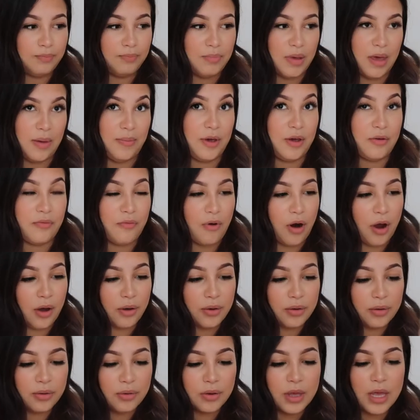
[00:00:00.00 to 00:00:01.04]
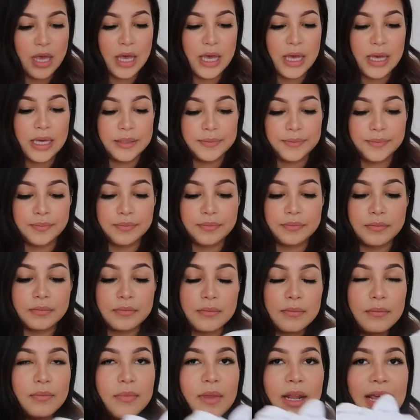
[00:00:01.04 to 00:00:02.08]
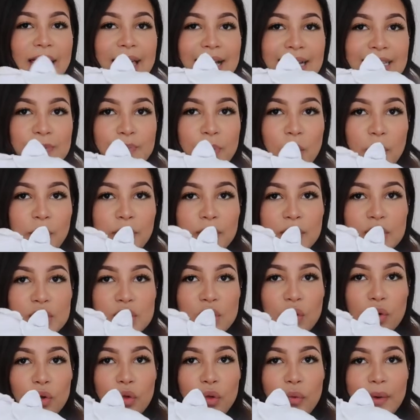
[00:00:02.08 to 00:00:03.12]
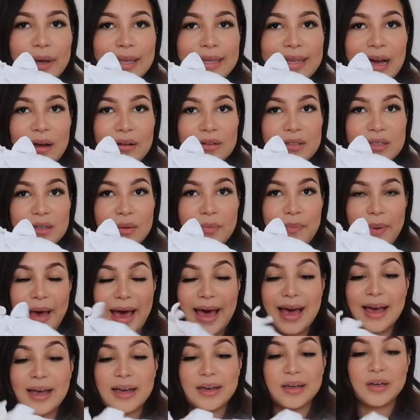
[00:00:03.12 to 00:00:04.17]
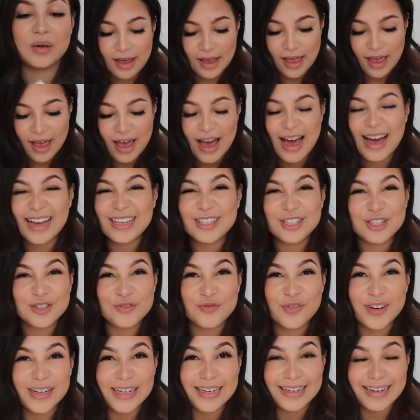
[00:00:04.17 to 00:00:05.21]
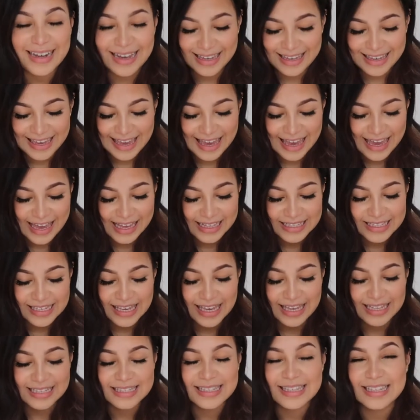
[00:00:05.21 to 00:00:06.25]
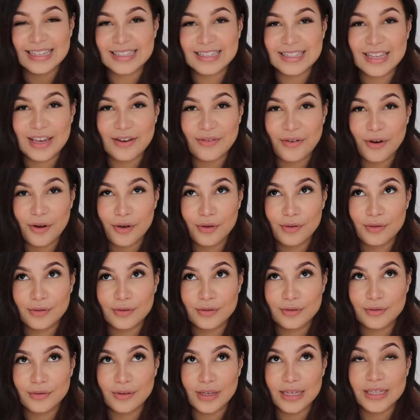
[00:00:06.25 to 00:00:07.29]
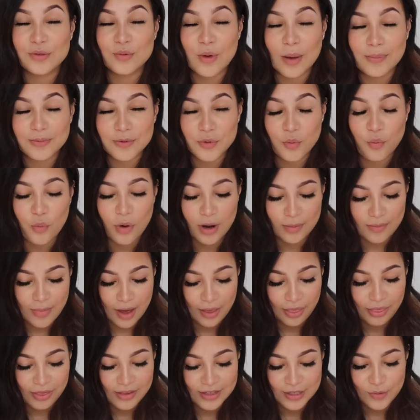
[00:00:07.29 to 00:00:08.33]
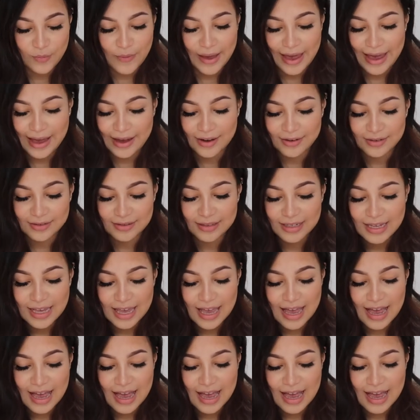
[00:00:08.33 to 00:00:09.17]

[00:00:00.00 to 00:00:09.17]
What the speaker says: baby grow. It has poppers all the way down to the back. I just really like it. It's up to 1 month as well,